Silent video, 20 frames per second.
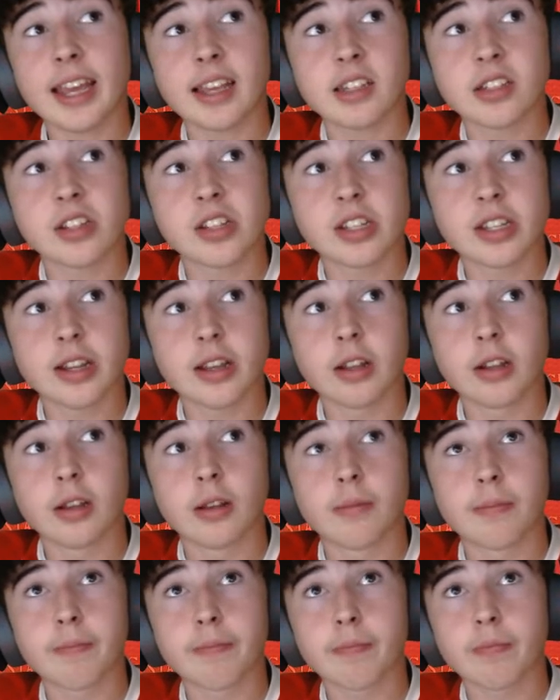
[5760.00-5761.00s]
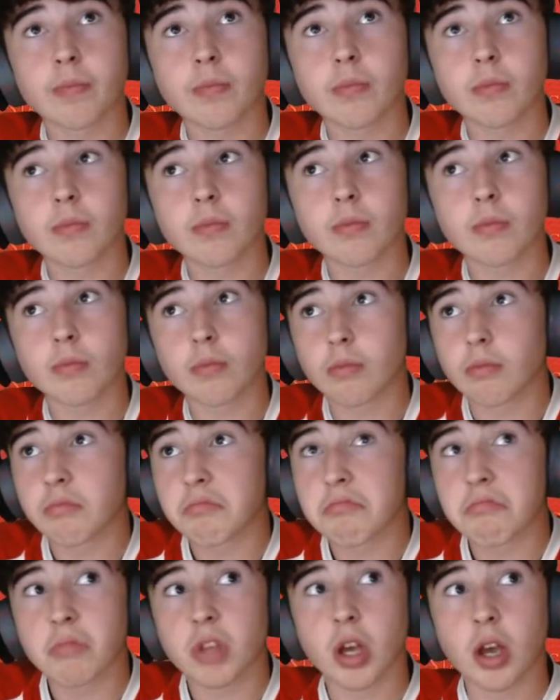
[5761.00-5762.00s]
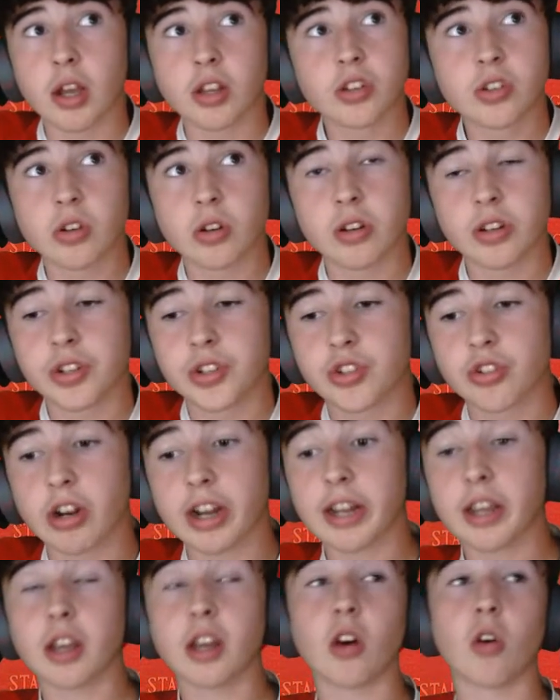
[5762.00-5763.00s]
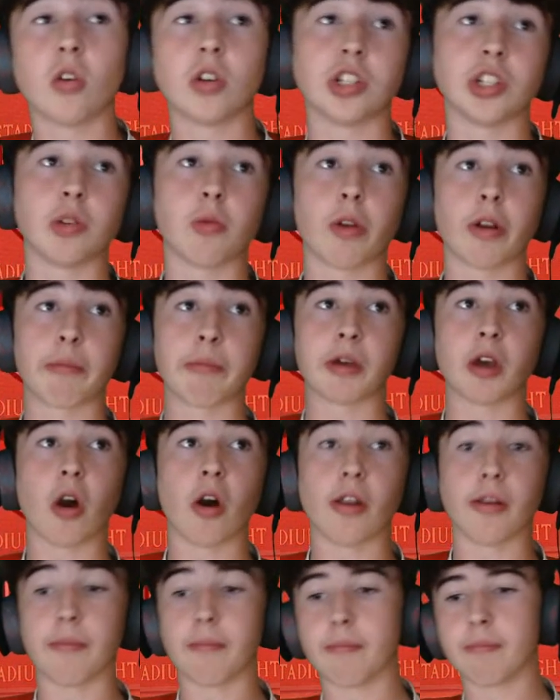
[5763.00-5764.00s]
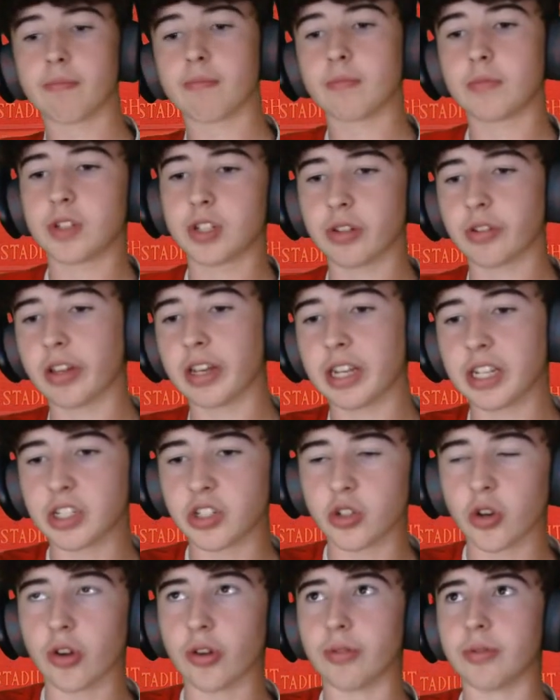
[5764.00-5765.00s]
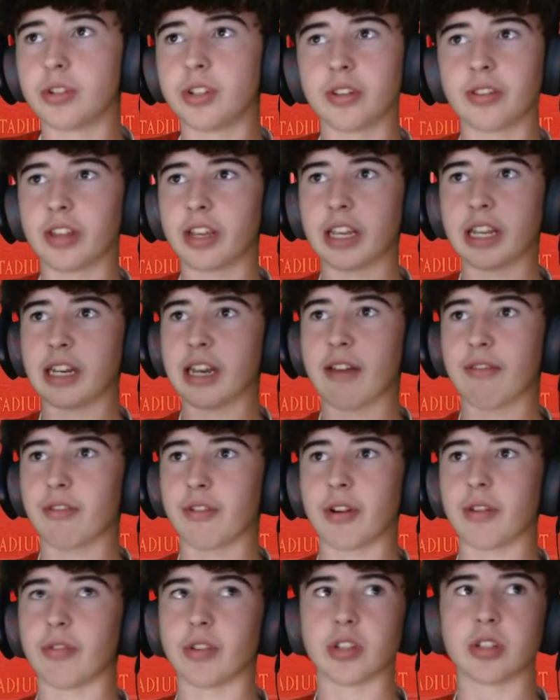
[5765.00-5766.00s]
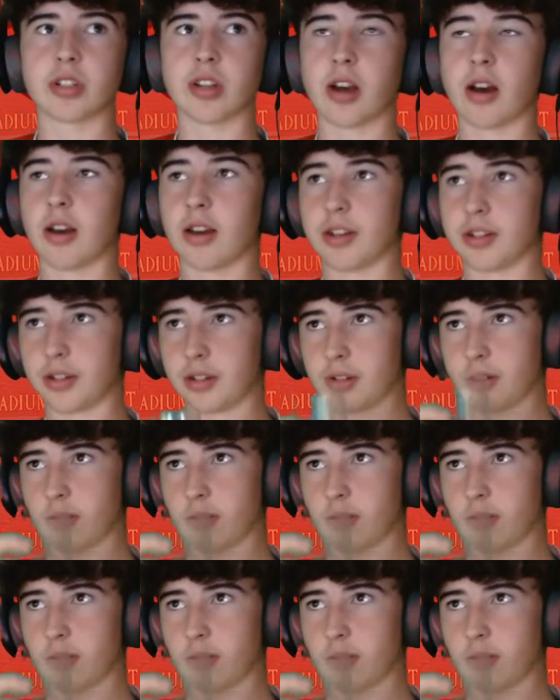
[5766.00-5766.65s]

is still a Sunderland striker, or do you want him gone? Do you think he's done? Do you think he never even started?